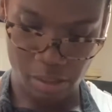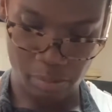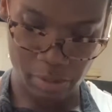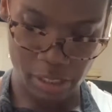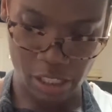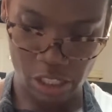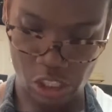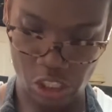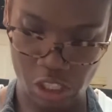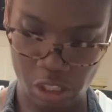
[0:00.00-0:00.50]
I'm
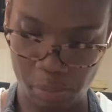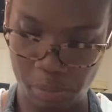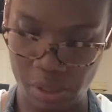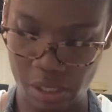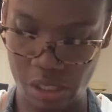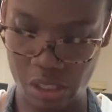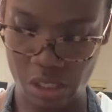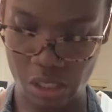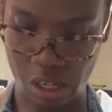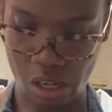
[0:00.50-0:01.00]
letting
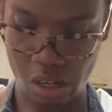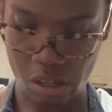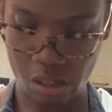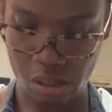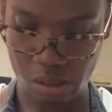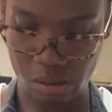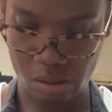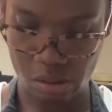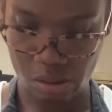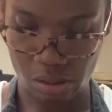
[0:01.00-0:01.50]
chickpeas cook
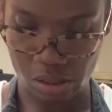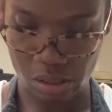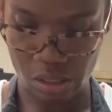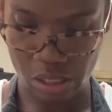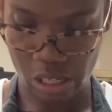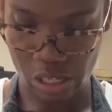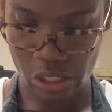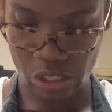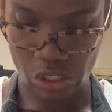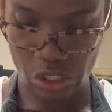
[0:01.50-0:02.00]

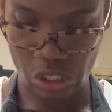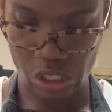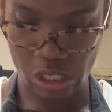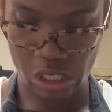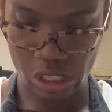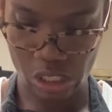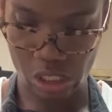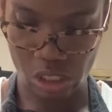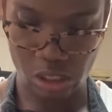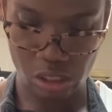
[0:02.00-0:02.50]
down
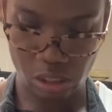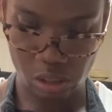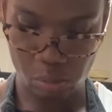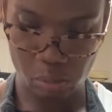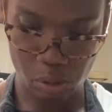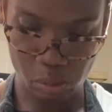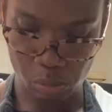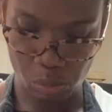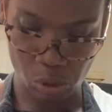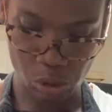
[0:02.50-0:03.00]
just a little
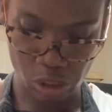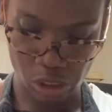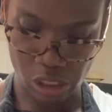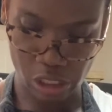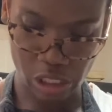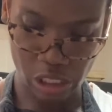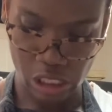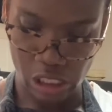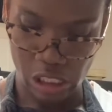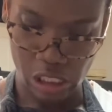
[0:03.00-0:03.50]
bit more,
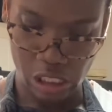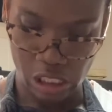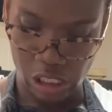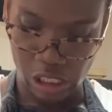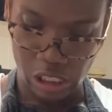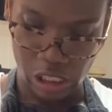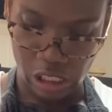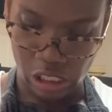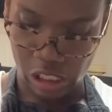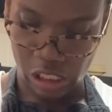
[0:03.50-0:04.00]

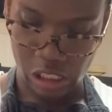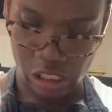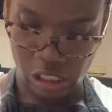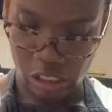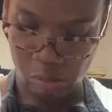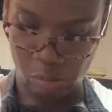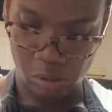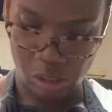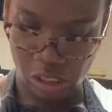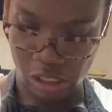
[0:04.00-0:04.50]
and
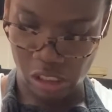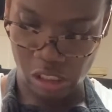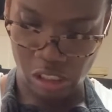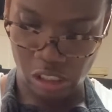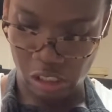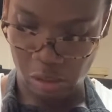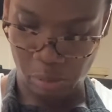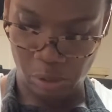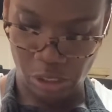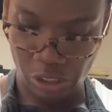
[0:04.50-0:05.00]
I'm sitting
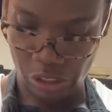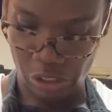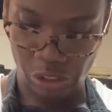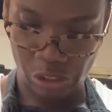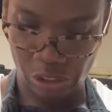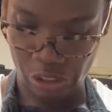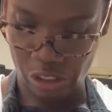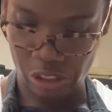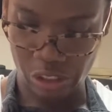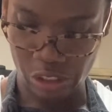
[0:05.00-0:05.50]
up here
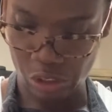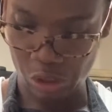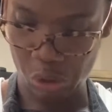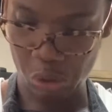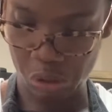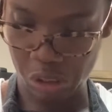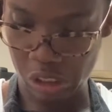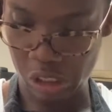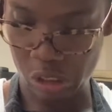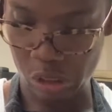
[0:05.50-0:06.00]

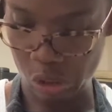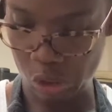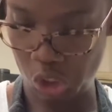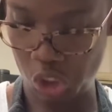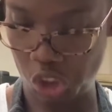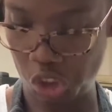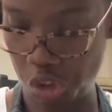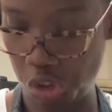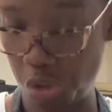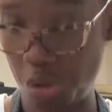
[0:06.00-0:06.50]
doing a little
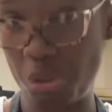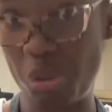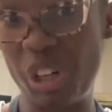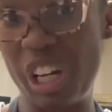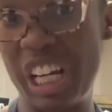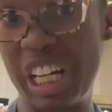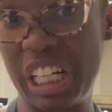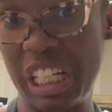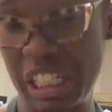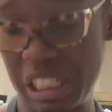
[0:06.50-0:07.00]

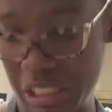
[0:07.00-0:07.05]
shredding,